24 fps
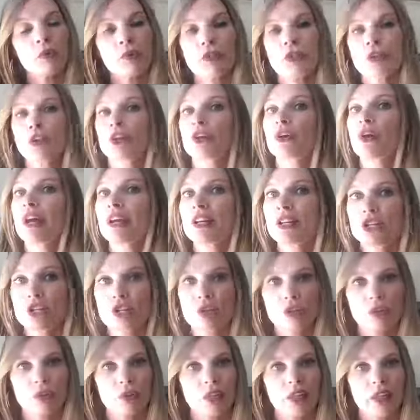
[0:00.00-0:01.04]
their
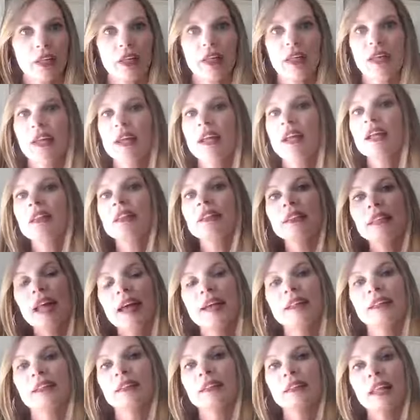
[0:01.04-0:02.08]
grandchildren, and
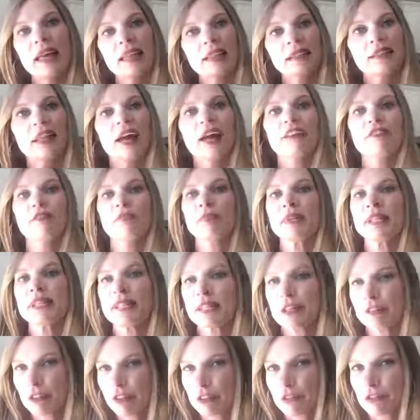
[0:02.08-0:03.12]
let life be
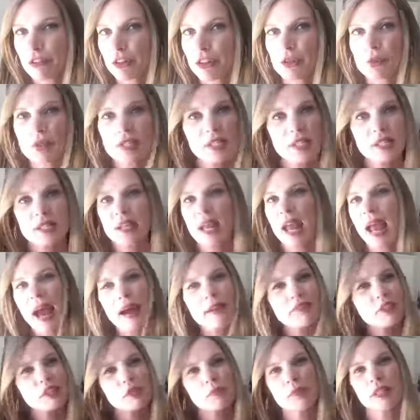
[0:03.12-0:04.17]
different for you. It doesn't
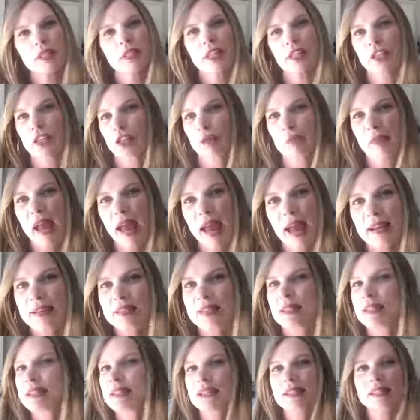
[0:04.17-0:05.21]
have to be like your past.
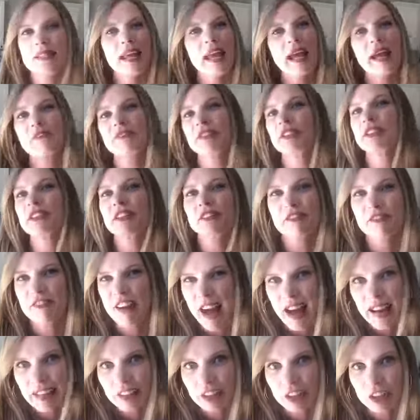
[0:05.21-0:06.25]
It doesn't have to
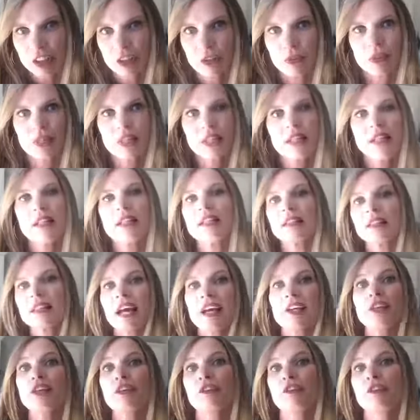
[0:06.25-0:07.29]
define you.
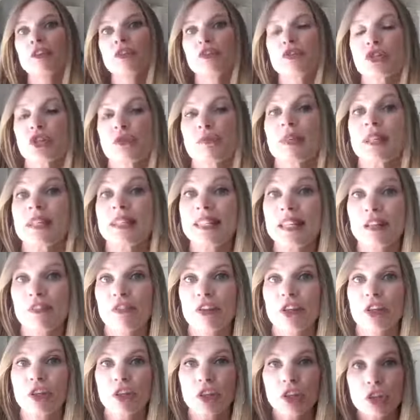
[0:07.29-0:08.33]
Let your future be
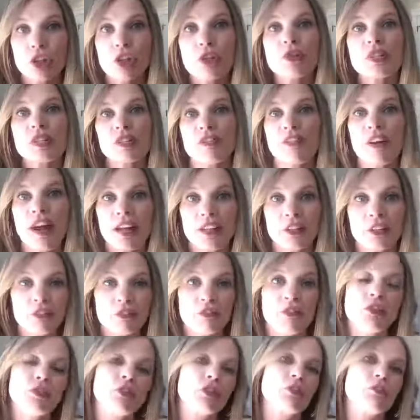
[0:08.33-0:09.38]
different. You define your
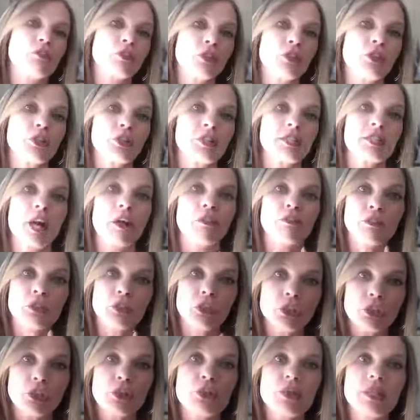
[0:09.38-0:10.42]
future for yourself.
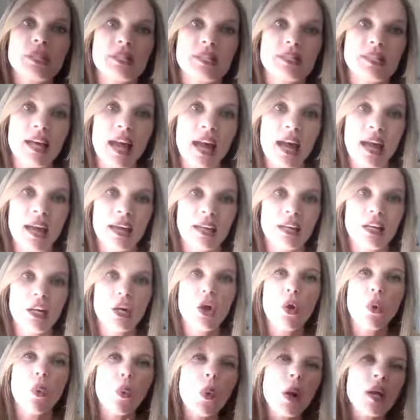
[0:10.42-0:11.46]
You decide
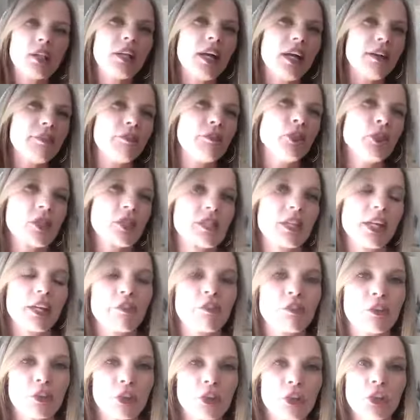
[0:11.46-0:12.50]
what life looks like
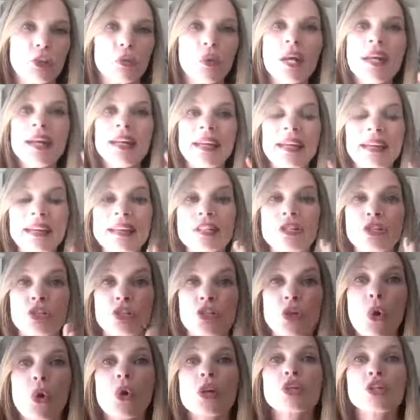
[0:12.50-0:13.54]
for you. It is
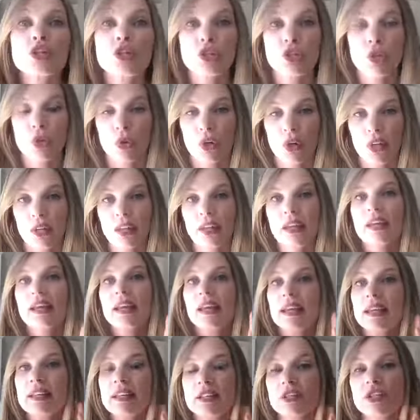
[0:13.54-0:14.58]
your story.
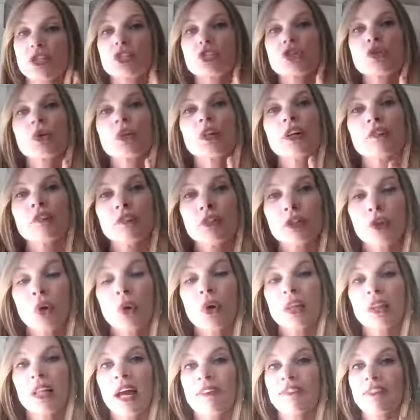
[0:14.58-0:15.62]
It is the story of
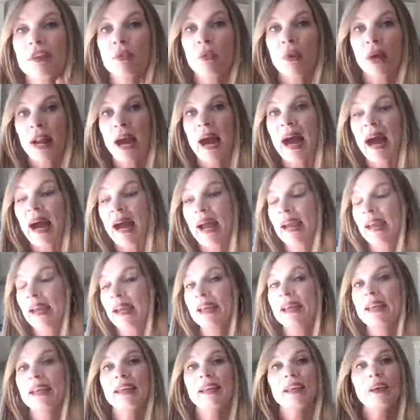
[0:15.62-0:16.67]
your life. And when I
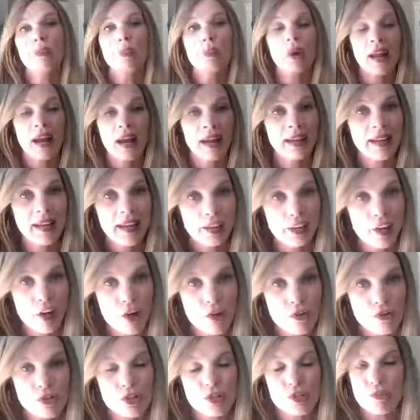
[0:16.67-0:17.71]
got
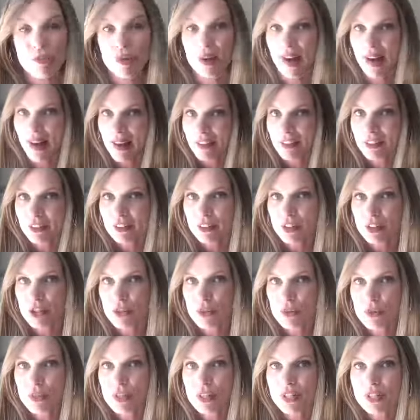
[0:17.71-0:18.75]
coached, when I learned the
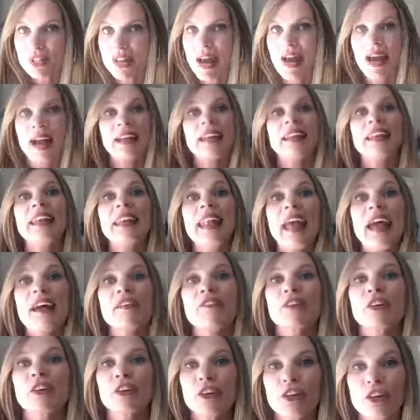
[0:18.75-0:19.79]
tools, I
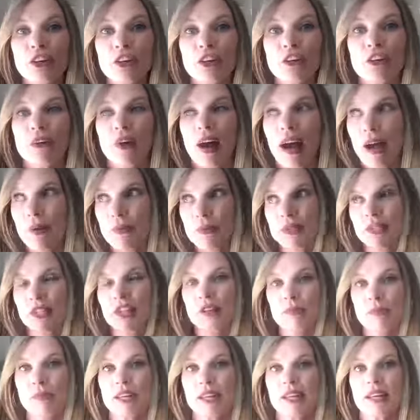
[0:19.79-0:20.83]
never knew I was going
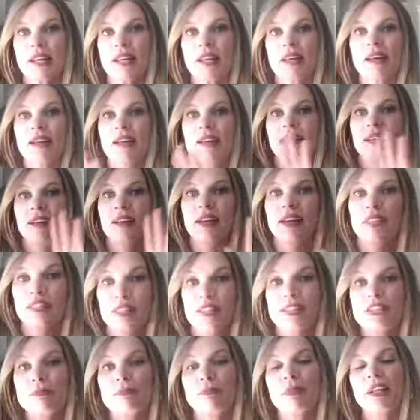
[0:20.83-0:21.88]
to be in
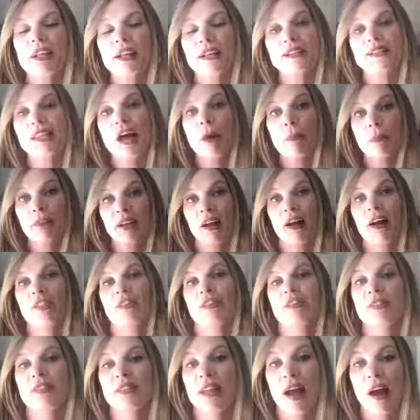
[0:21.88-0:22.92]
this place helping
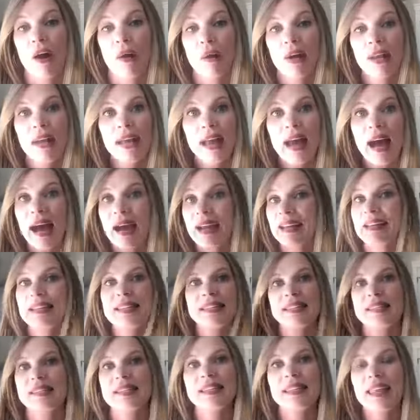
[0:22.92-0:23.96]
others now. I
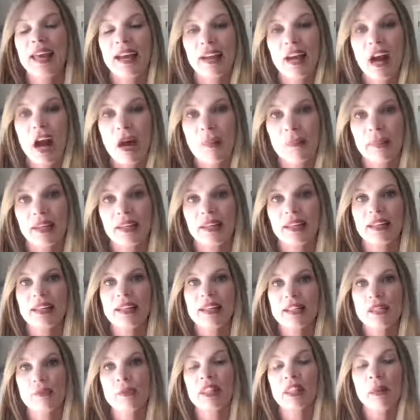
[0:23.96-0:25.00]
didn't see that coming. And
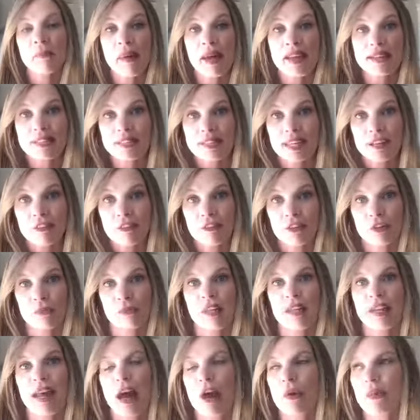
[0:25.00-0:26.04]
it's been the best thing for
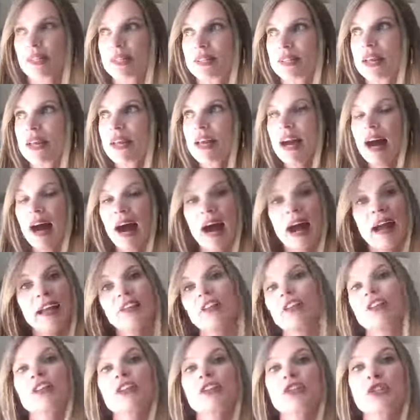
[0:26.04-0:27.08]
me now is I
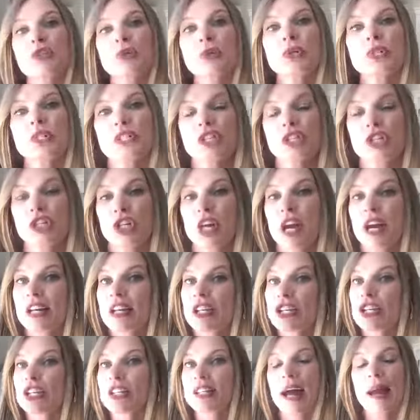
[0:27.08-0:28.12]
learned the tools and
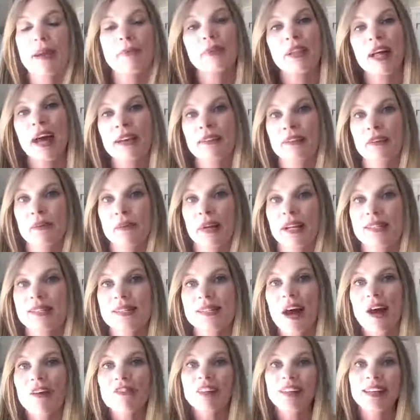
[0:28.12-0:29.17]
strategies, I applied them
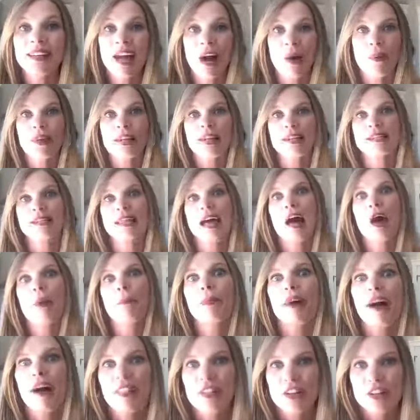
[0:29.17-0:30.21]
myself, and now I get to
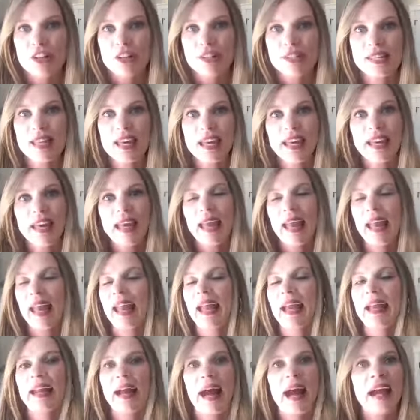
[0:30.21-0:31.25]
help others.
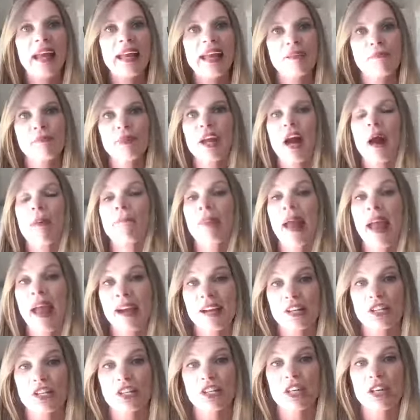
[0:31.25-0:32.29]
And I have become
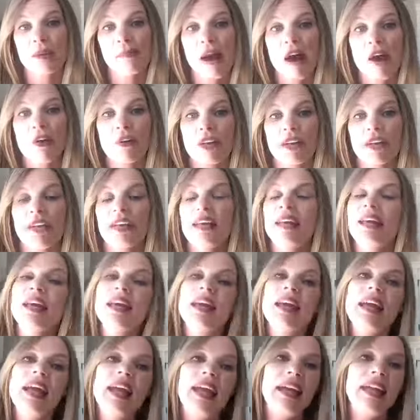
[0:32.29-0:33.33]
passionate about it
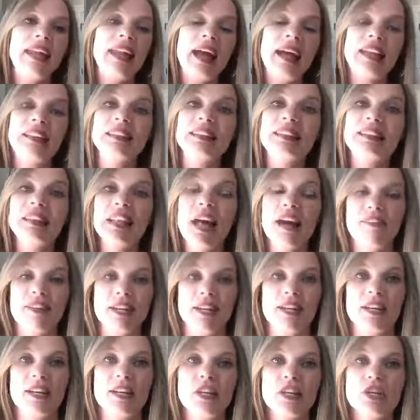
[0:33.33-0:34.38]
and I love
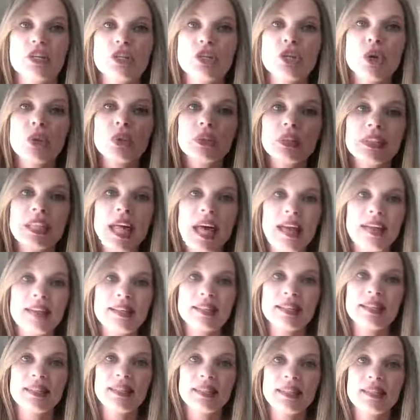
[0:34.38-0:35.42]
it. So
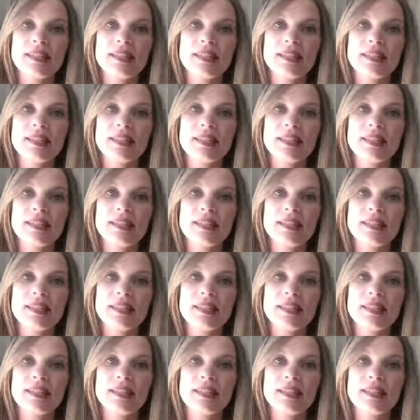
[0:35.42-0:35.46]
let